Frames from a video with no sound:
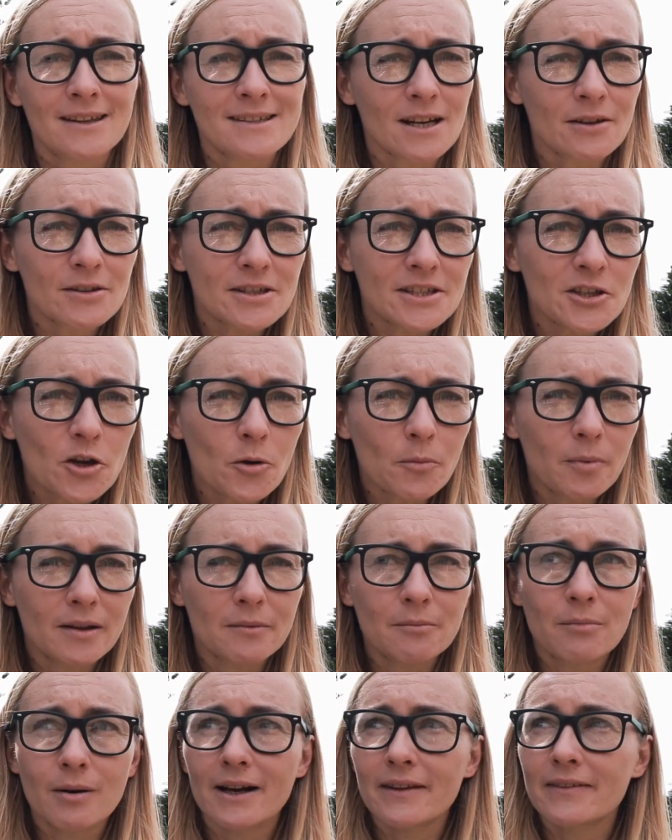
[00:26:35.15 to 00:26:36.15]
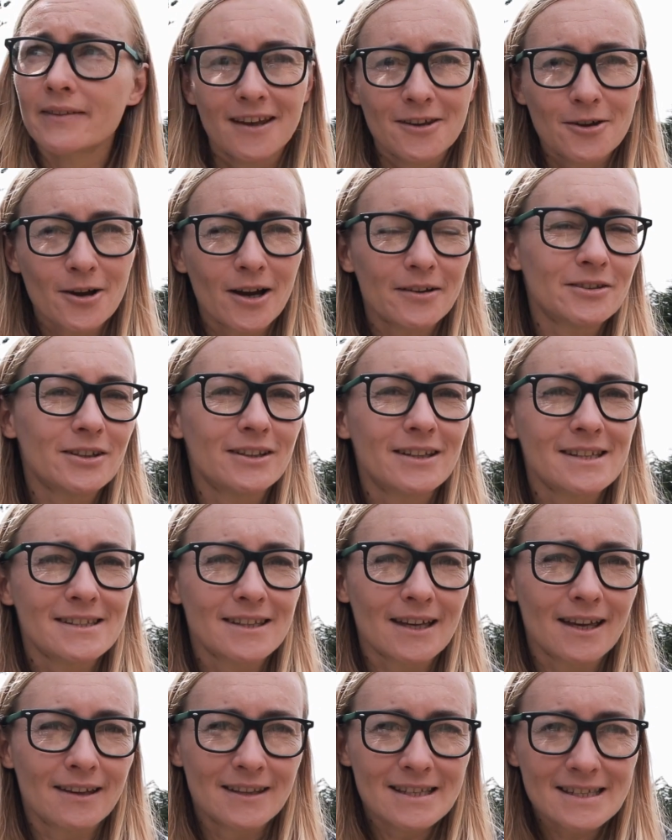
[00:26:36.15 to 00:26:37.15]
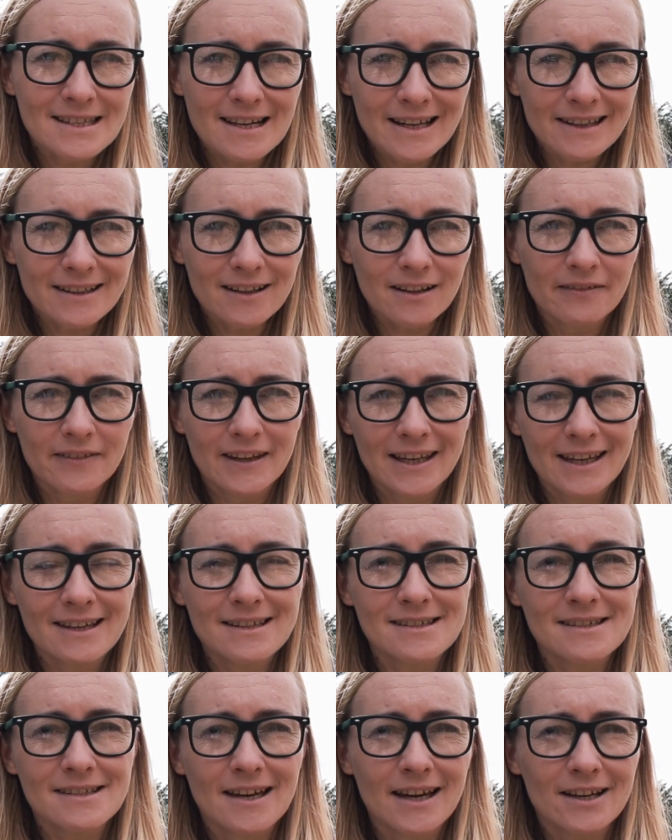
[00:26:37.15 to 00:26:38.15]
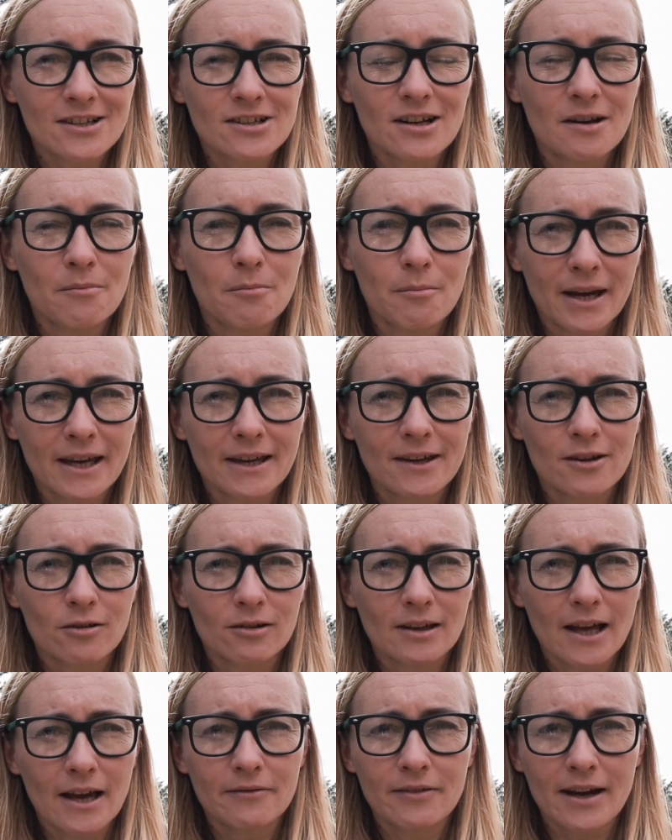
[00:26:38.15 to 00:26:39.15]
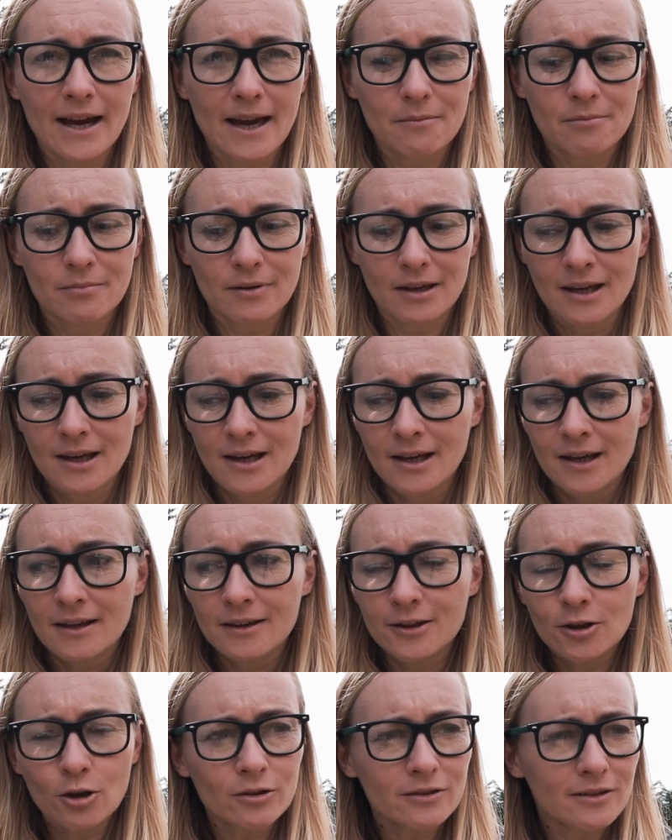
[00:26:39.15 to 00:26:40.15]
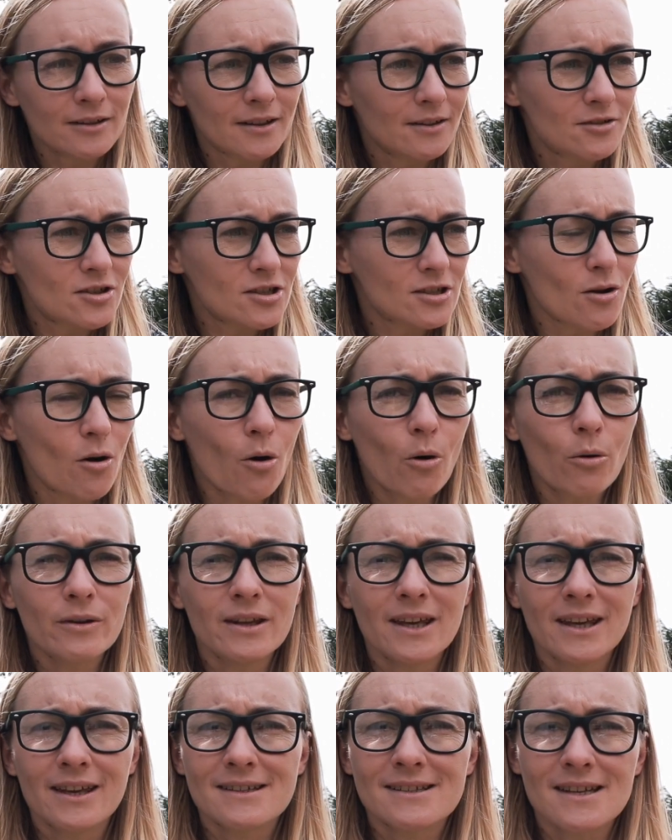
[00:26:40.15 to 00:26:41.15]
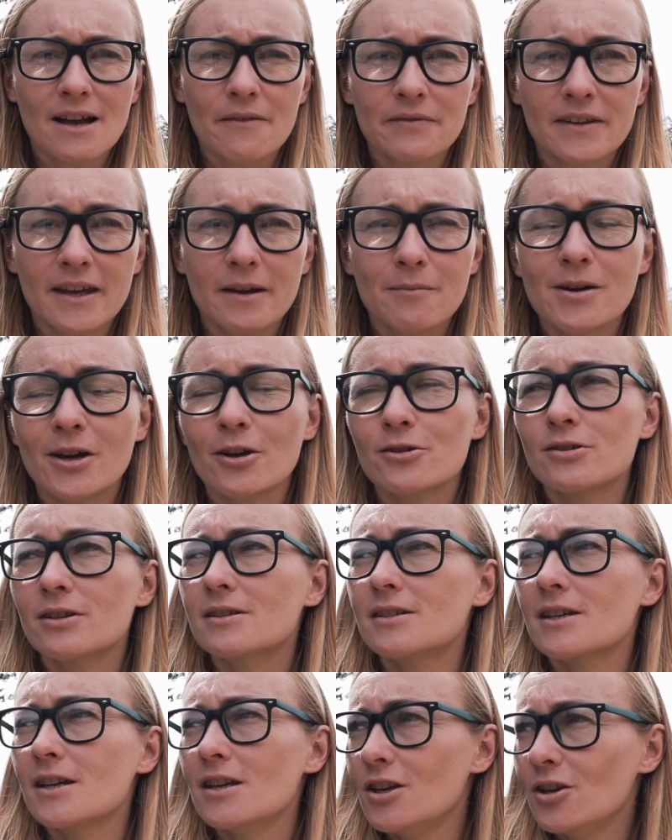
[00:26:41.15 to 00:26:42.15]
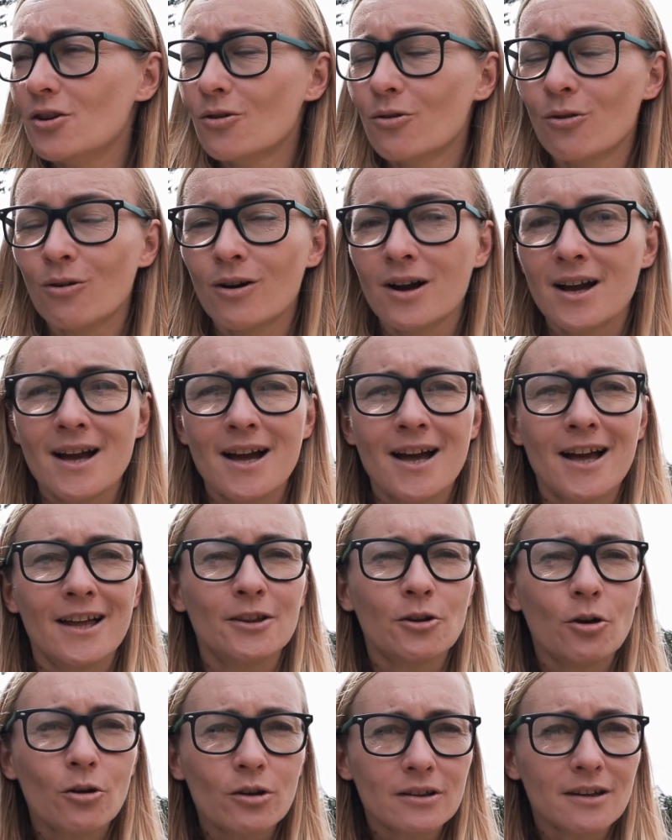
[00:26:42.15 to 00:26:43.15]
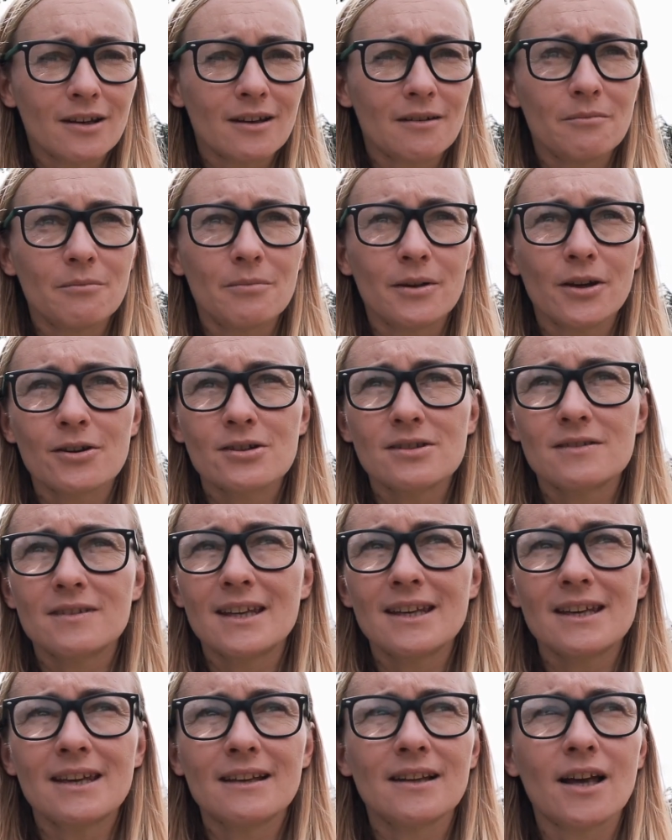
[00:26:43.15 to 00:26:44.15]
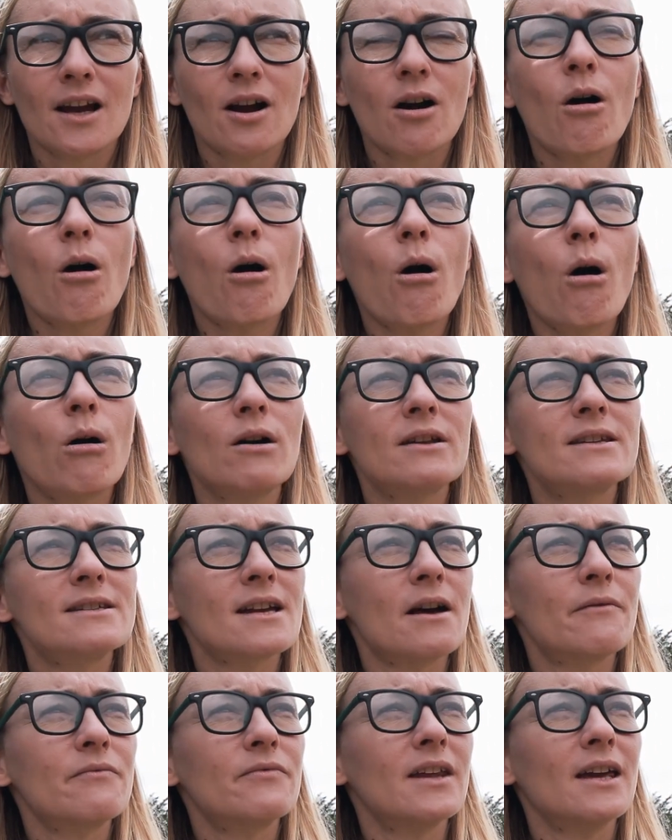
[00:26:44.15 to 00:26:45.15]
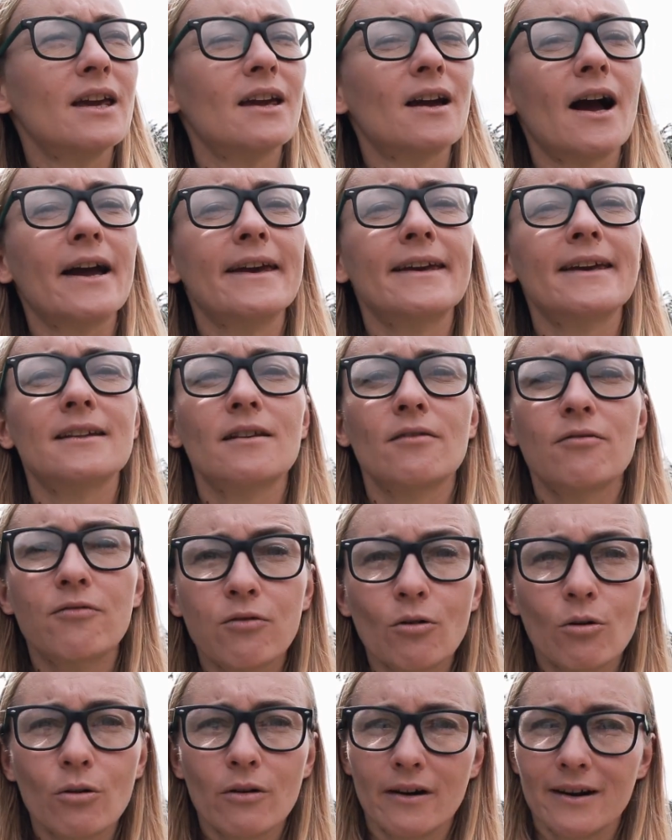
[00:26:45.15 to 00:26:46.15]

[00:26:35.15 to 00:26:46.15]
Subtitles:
Sounds stupid, but you have to understand these little things actually make your life happy. Not just owning something because it's a new, not because thinking like, oh, it's something I can afford.